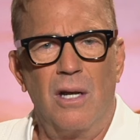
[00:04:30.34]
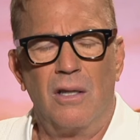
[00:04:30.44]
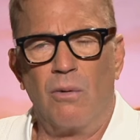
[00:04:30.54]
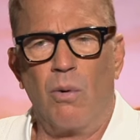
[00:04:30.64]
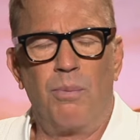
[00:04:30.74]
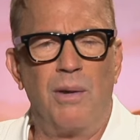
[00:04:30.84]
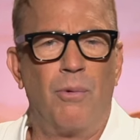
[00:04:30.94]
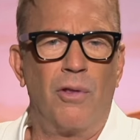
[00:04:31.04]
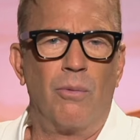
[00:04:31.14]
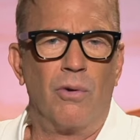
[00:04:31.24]
There were
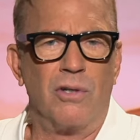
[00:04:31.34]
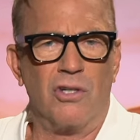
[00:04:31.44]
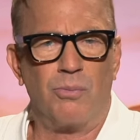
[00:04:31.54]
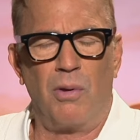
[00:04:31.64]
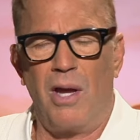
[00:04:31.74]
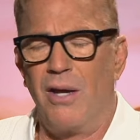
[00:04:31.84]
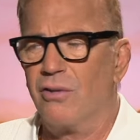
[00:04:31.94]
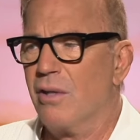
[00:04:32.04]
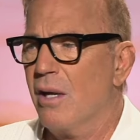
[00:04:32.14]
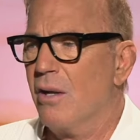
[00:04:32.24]
people that were
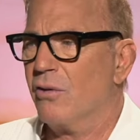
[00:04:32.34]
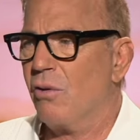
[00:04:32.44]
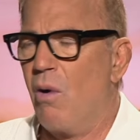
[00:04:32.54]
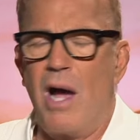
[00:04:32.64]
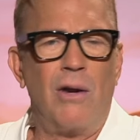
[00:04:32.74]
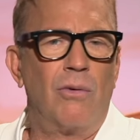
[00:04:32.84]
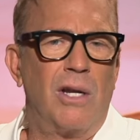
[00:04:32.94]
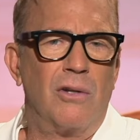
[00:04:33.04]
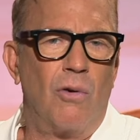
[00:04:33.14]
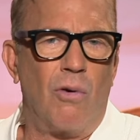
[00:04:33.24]
displaced. So I don't
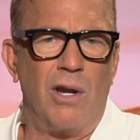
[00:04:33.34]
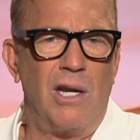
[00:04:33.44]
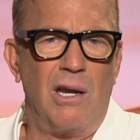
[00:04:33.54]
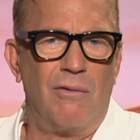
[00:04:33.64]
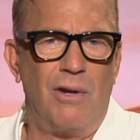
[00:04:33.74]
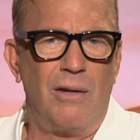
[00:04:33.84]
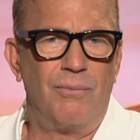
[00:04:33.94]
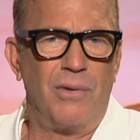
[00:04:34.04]
ignore any of it.